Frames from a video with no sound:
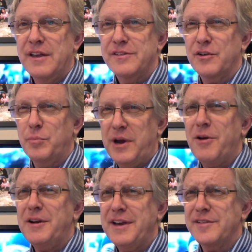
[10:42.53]
So
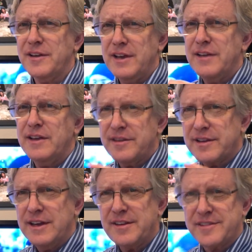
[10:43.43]
parody is it's
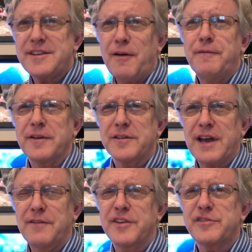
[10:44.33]
itself it's
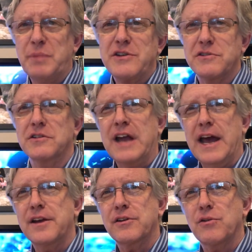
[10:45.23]
kind of a special
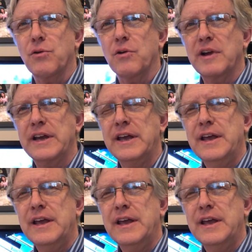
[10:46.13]
category